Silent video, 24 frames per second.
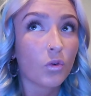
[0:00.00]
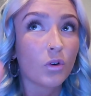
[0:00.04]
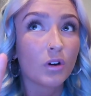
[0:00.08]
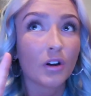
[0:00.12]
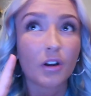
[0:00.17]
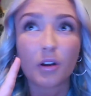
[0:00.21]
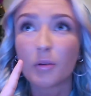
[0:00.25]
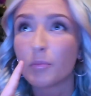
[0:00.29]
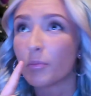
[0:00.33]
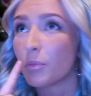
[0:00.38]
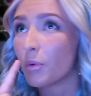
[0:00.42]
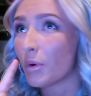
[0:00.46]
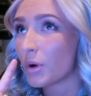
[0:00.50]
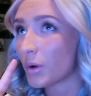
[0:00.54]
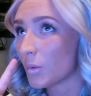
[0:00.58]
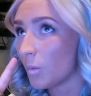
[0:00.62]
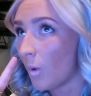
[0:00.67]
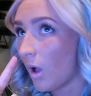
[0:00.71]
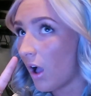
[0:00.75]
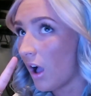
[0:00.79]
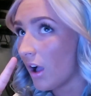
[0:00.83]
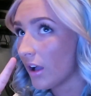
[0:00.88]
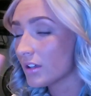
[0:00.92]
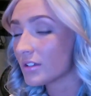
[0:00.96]
or
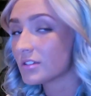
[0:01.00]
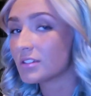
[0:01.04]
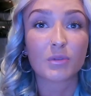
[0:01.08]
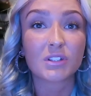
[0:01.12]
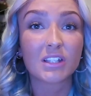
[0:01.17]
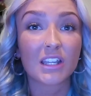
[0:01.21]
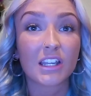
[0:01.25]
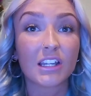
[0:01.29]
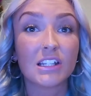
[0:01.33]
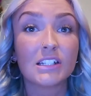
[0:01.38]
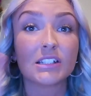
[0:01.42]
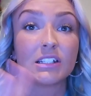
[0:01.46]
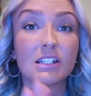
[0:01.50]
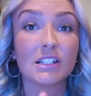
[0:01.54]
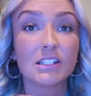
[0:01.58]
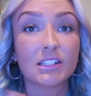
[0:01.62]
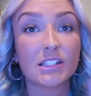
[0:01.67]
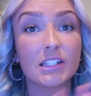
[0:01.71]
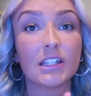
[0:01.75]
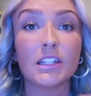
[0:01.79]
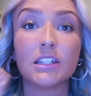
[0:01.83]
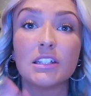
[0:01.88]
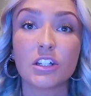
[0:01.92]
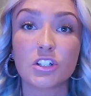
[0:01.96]
Boardwalk. It was like a
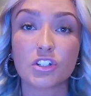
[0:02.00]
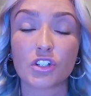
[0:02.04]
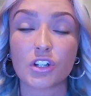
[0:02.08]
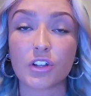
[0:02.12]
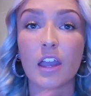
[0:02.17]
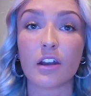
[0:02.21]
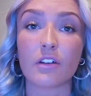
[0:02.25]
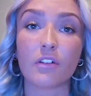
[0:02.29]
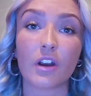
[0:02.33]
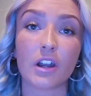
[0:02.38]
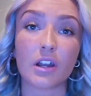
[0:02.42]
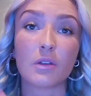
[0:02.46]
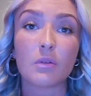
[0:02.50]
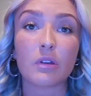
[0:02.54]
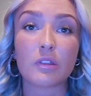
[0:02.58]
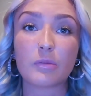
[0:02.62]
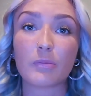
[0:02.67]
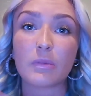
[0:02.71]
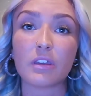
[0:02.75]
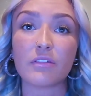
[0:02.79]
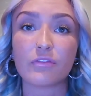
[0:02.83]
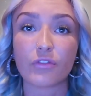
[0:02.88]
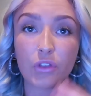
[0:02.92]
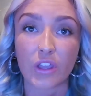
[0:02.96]
Disney edition. I had it ready with
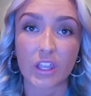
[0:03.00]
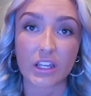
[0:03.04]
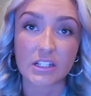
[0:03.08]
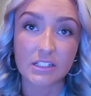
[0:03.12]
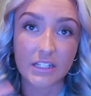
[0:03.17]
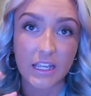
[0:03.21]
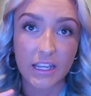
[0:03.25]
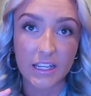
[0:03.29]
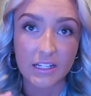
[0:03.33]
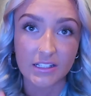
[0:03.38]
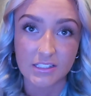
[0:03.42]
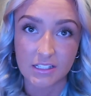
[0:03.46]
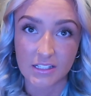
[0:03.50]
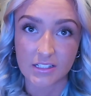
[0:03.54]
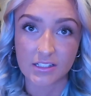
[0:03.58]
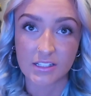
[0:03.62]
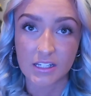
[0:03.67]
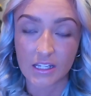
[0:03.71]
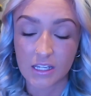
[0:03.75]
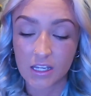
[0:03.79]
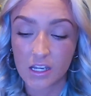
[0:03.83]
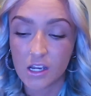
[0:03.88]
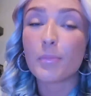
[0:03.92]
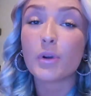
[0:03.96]
me for like a day at
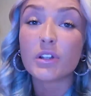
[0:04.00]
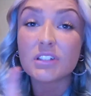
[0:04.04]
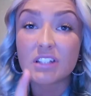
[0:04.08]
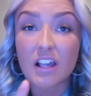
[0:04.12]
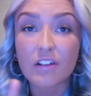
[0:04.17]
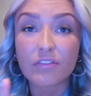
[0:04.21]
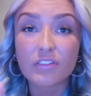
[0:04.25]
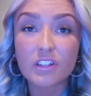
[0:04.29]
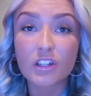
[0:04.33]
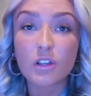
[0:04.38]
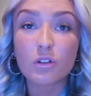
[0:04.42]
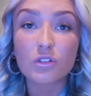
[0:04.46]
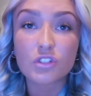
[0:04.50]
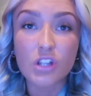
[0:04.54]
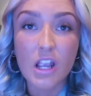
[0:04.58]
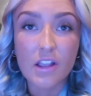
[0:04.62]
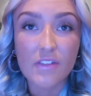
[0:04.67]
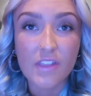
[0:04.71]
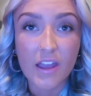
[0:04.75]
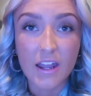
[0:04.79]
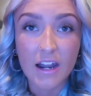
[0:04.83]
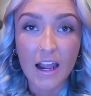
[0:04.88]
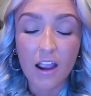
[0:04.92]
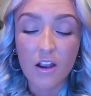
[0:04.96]
Disney. But definitely go
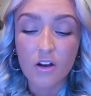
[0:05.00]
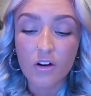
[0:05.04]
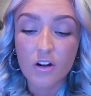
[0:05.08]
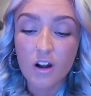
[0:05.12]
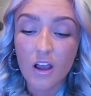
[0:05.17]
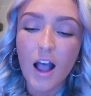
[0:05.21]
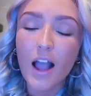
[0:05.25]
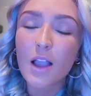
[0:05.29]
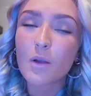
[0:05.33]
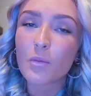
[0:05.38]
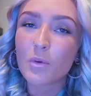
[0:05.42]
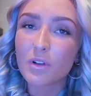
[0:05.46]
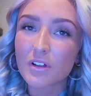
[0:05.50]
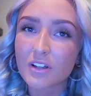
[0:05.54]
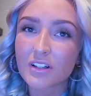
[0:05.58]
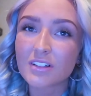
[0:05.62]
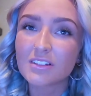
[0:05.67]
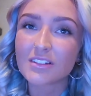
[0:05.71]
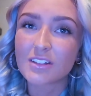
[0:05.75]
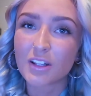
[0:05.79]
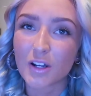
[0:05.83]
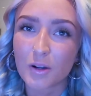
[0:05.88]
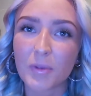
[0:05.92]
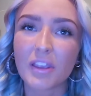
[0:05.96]
check that out. I will
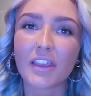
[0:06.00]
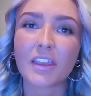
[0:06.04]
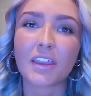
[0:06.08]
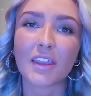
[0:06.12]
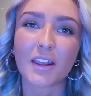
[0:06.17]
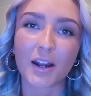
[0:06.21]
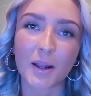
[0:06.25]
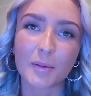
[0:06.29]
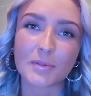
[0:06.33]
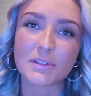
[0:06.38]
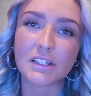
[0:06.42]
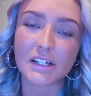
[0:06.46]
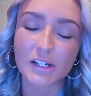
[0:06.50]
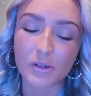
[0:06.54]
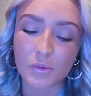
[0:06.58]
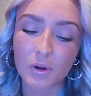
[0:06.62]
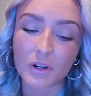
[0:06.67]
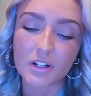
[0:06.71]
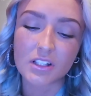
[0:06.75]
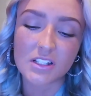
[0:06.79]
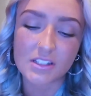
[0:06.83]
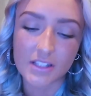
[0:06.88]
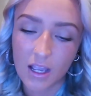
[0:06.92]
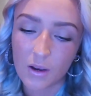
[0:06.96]
consider making an updated
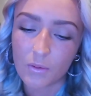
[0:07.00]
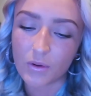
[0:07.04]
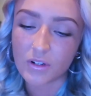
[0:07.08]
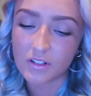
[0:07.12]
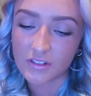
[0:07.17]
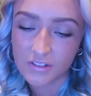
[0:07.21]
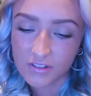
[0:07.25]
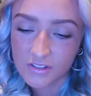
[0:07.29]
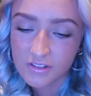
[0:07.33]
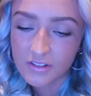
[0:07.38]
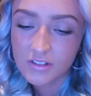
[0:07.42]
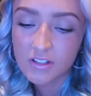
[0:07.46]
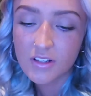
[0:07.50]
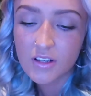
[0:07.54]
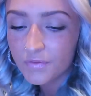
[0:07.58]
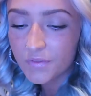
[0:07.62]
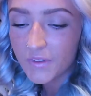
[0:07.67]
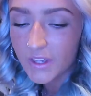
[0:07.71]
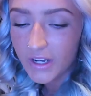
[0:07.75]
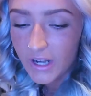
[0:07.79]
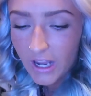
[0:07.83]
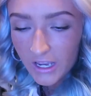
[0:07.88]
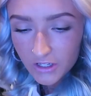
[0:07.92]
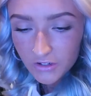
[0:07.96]
one because that one's
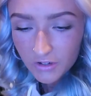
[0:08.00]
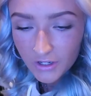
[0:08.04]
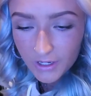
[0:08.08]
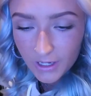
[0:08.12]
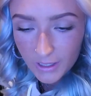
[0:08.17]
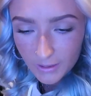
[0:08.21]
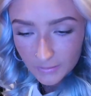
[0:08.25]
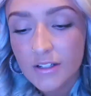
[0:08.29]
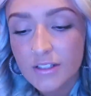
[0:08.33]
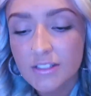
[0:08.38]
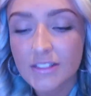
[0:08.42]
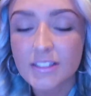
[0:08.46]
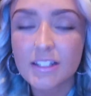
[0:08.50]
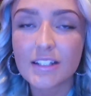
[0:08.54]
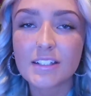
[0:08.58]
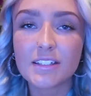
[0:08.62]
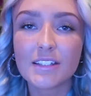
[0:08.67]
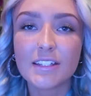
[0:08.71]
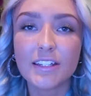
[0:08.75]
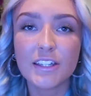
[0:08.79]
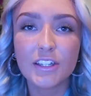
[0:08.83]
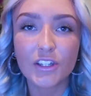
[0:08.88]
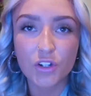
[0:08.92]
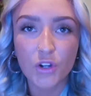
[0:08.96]
inaccurate now.
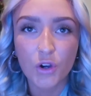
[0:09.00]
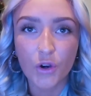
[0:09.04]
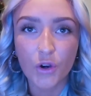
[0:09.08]
Disney and